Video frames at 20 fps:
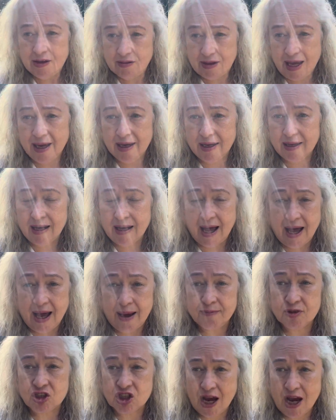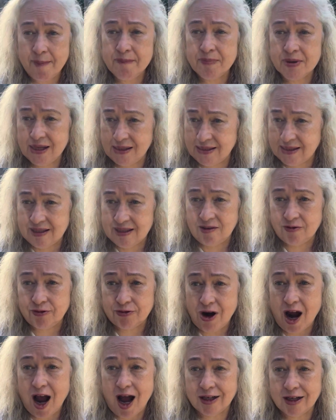they um, champions in
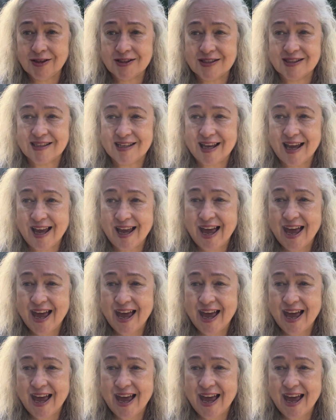France,